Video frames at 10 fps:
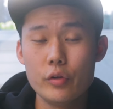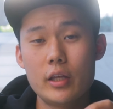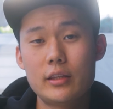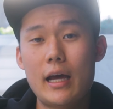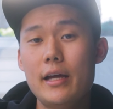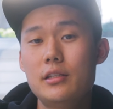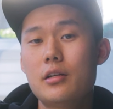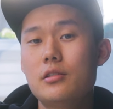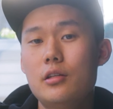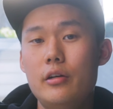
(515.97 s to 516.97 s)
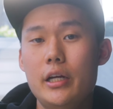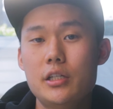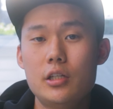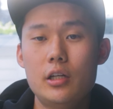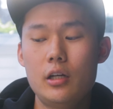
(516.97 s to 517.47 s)
when you take that into
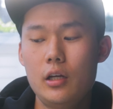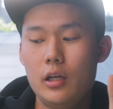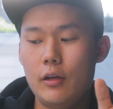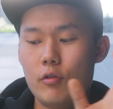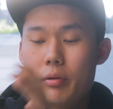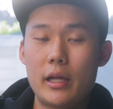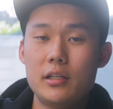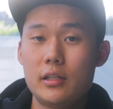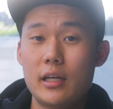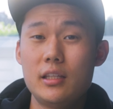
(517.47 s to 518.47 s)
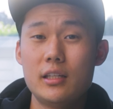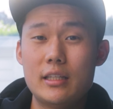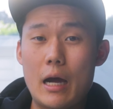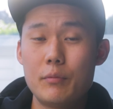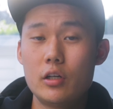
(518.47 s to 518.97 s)
consideration, if you're planning to get the
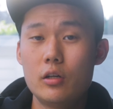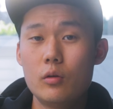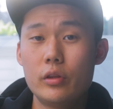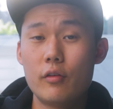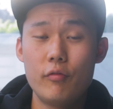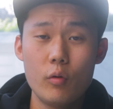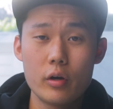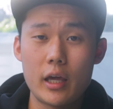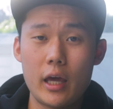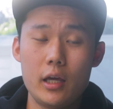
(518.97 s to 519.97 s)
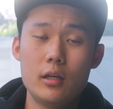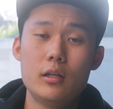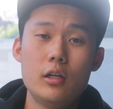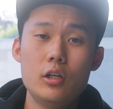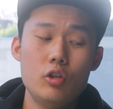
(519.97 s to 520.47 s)
adapter with the 4K,
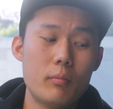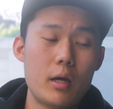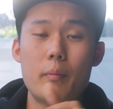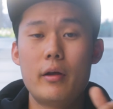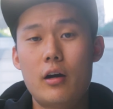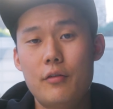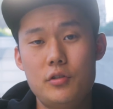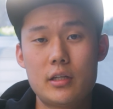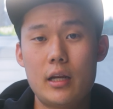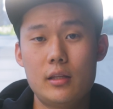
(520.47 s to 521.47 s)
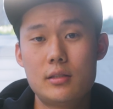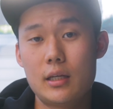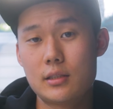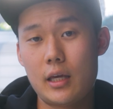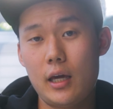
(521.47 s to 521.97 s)
you might be better off just getting the
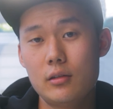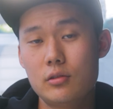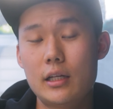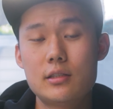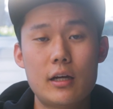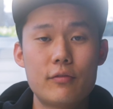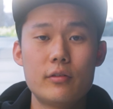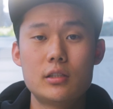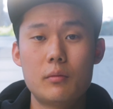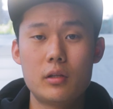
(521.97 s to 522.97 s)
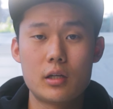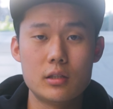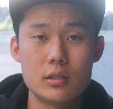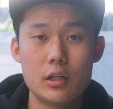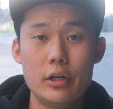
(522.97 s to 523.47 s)
6K. So that's definitely something to
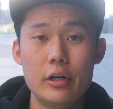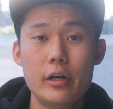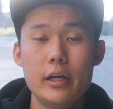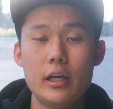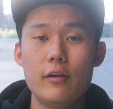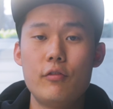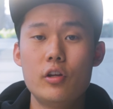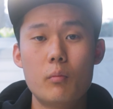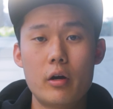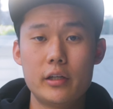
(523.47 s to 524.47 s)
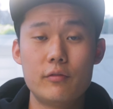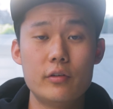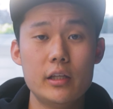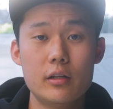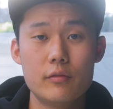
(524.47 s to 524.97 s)
consider if you're in the market for
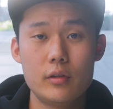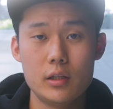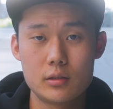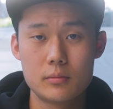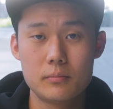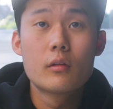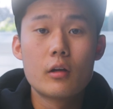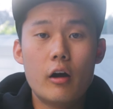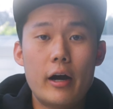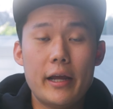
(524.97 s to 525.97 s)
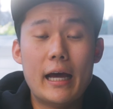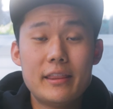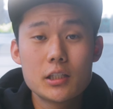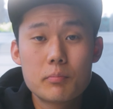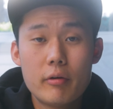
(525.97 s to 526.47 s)
either of these. All right, at
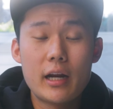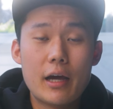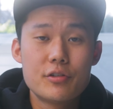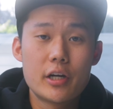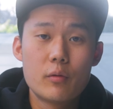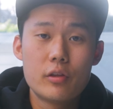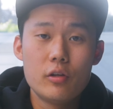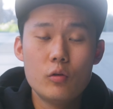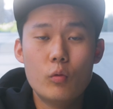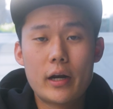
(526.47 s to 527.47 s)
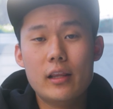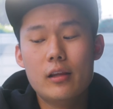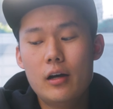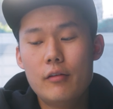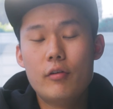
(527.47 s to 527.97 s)
this point, I've shared with you what I
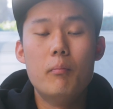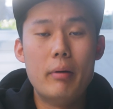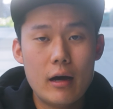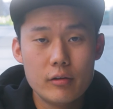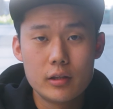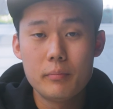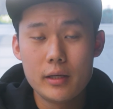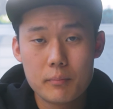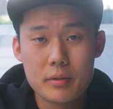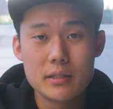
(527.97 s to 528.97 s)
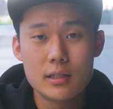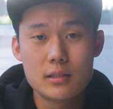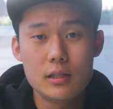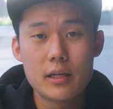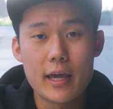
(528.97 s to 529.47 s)
love about the
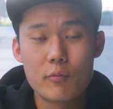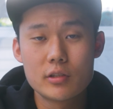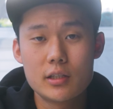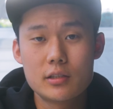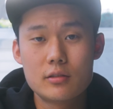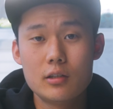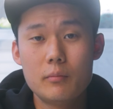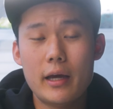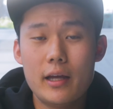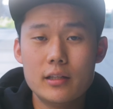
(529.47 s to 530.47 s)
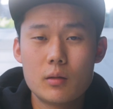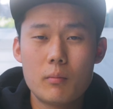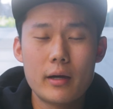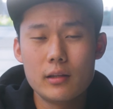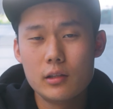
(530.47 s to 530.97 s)
BMPCC camera system and some of
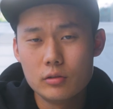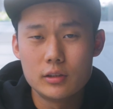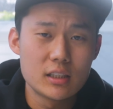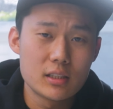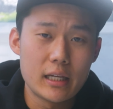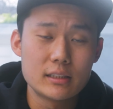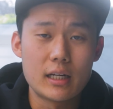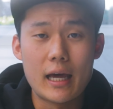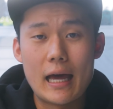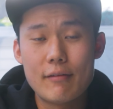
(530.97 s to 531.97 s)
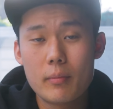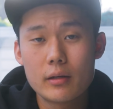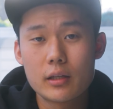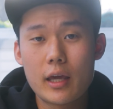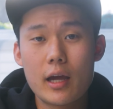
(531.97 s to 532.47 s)
my little dislikes that I have
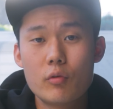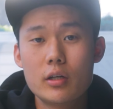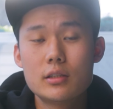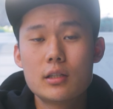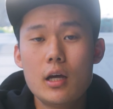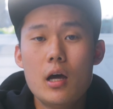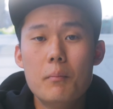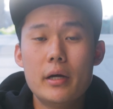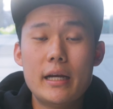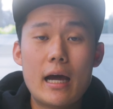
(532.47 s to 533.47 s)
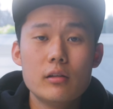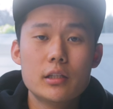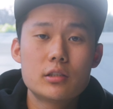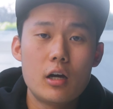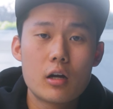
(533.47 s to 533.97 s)
about the cameras. But now
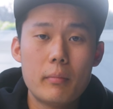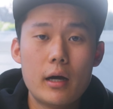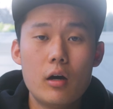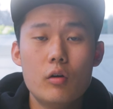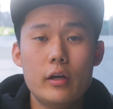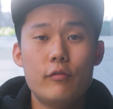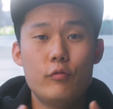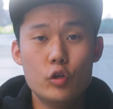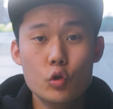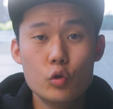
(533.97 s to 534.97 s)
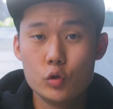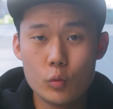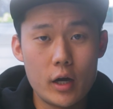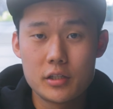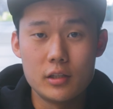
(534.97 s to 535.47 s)
let's talk about, if you who's
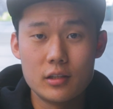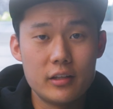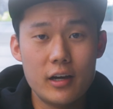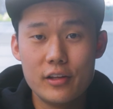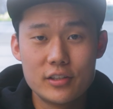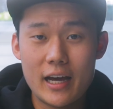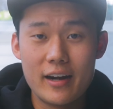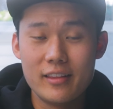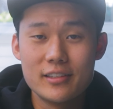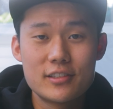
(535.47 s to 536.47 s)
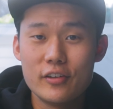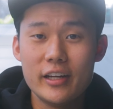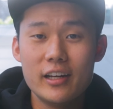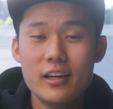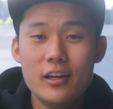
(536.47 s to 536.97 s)
watching this on the other side of this
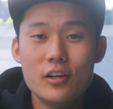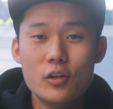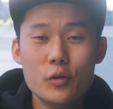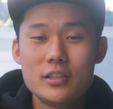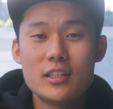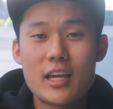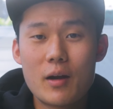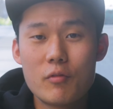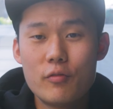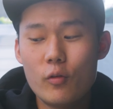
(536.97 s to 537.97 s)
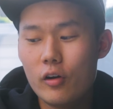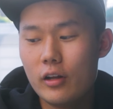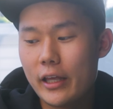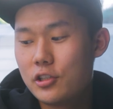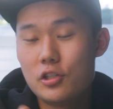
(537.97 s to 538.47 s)
screen, who is this camera for?
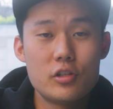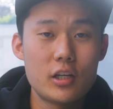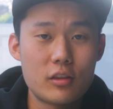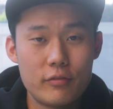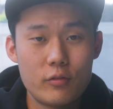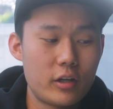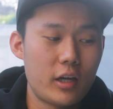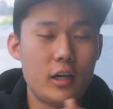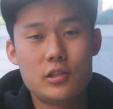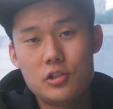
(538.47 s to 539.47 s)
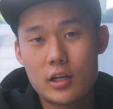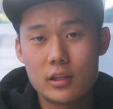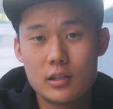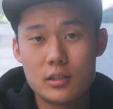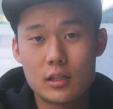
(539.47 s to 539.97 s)
Like, should you get the 4K? Should you
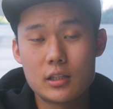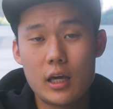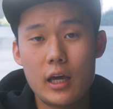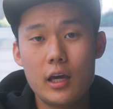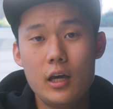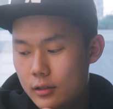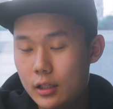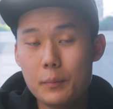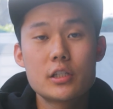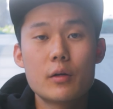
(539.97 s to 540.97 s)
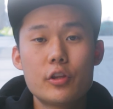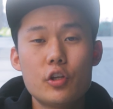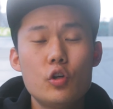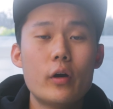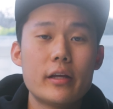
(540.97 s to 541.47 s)
get the 6K? Let me share with
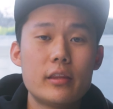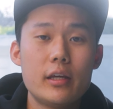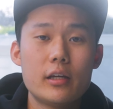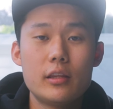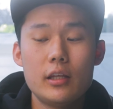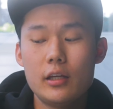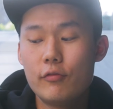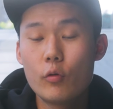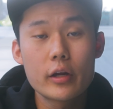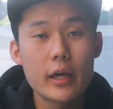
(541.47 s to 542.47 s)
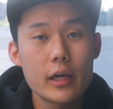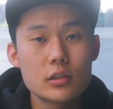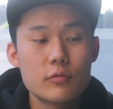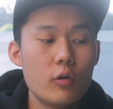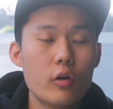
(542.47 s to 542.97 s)
you who I think the 4K
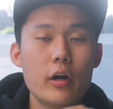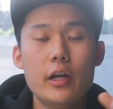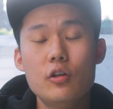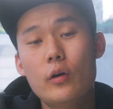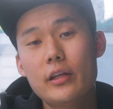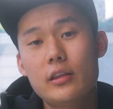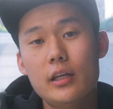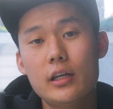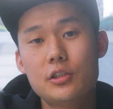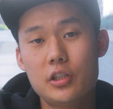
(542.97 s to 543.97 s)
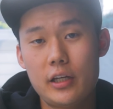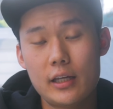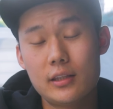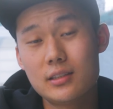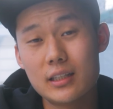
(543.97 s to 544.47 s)
is for and who I think should
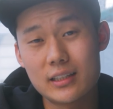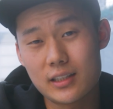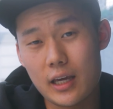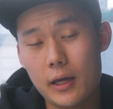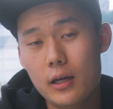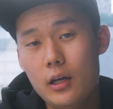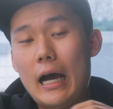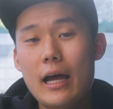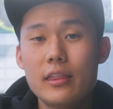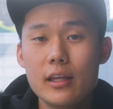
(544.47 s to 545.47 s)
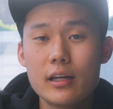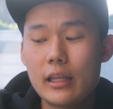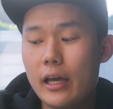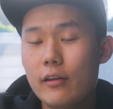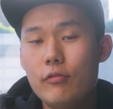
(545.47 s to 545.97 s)
get the 6K. I think
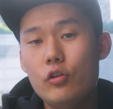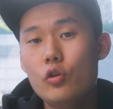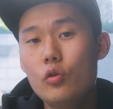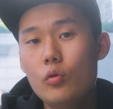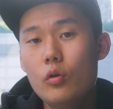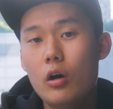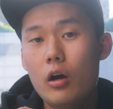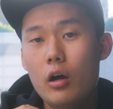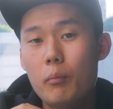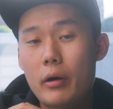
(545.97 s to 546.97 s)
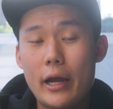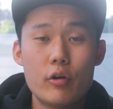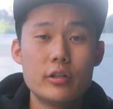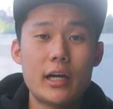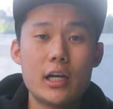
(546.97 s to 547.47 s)
that if you
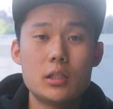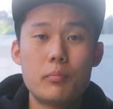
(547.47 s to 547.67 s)
prioritize